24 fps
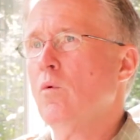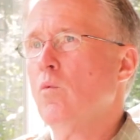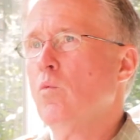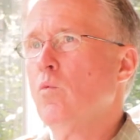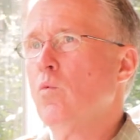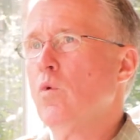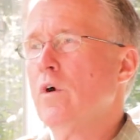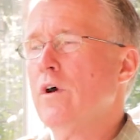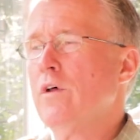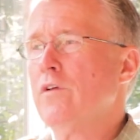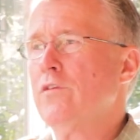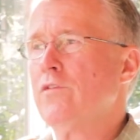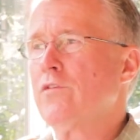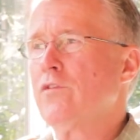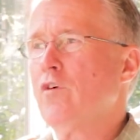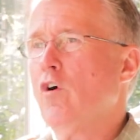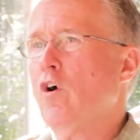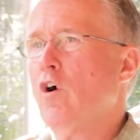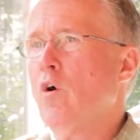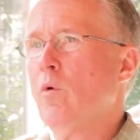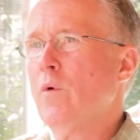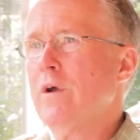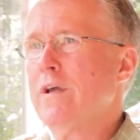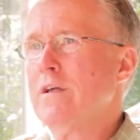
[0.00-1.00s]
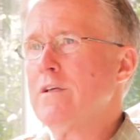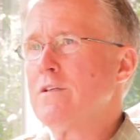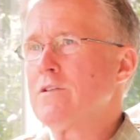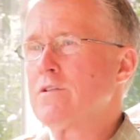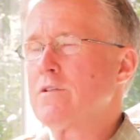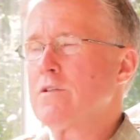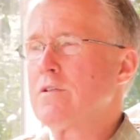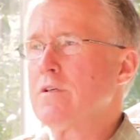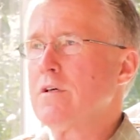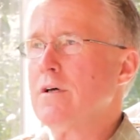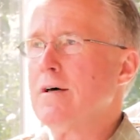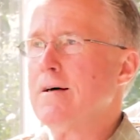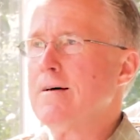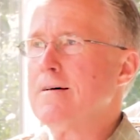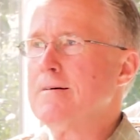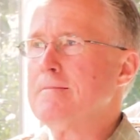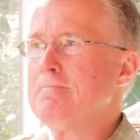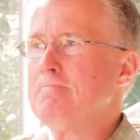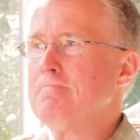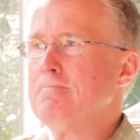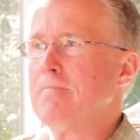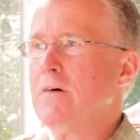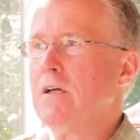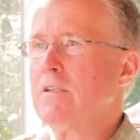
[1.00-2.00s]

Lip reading: was always a